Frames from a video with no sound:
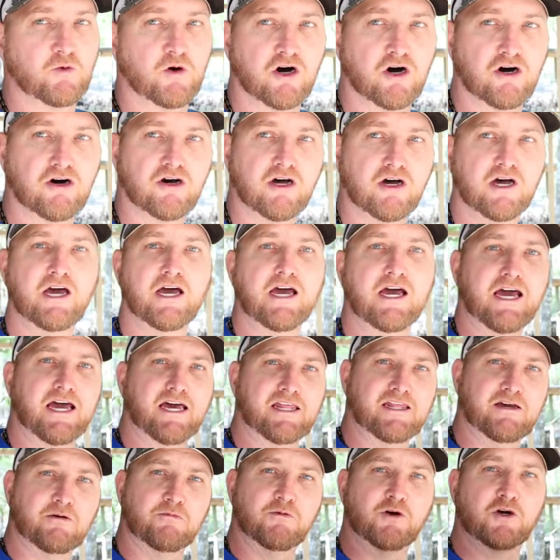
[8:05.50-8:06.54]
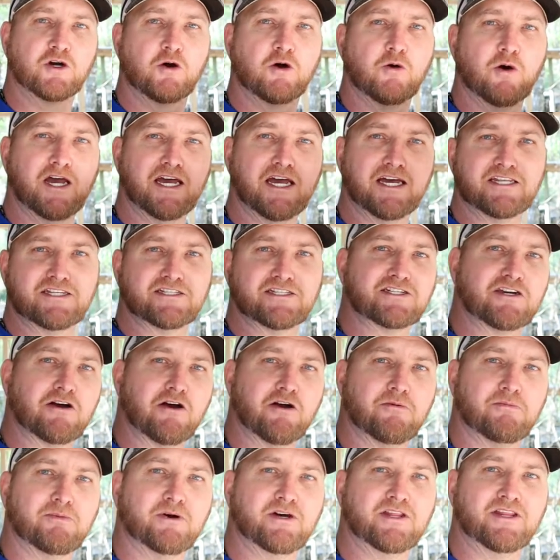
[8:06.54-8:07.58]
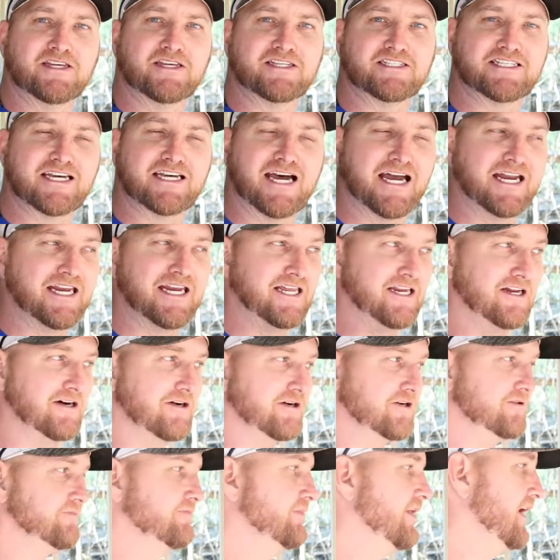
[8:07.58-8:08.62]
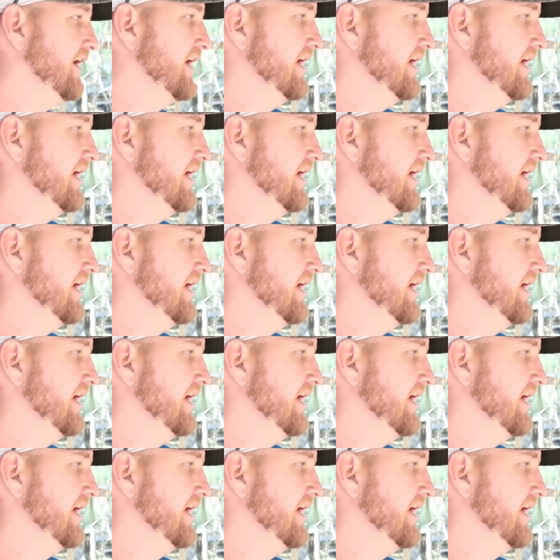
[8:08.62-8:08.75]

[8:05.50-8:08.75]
wall, and then we'll go ahead and start putting the siding on.